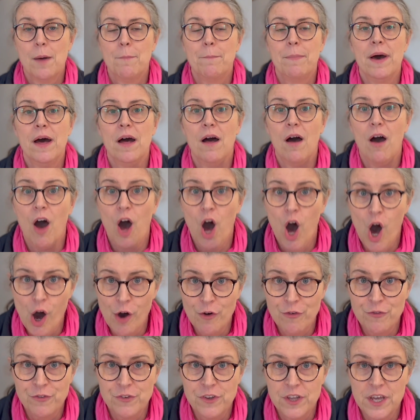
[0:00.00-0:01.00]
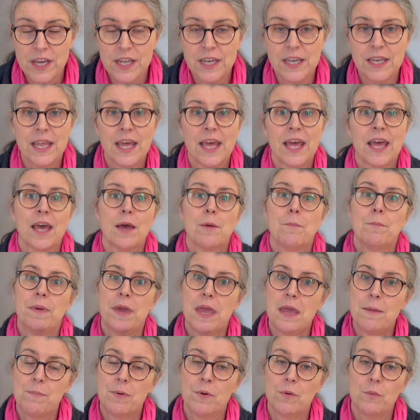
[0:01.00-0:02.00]
But often
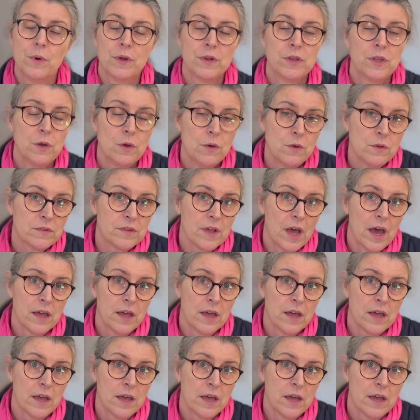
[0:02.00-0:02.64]
people will use